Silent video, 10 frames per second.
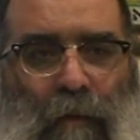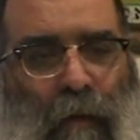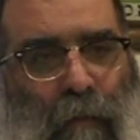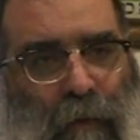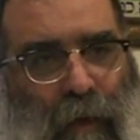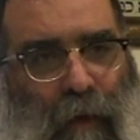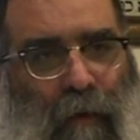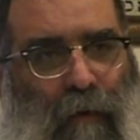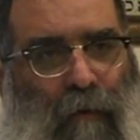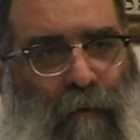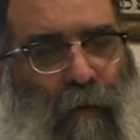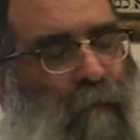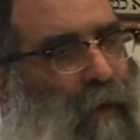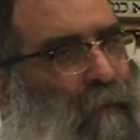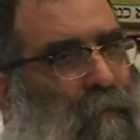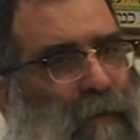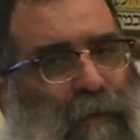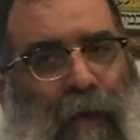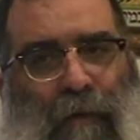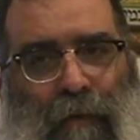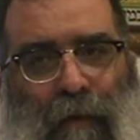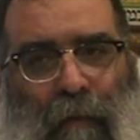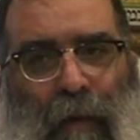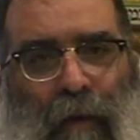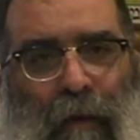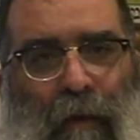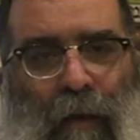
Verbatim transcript: Sarabotai, don't make the mistakes that they make.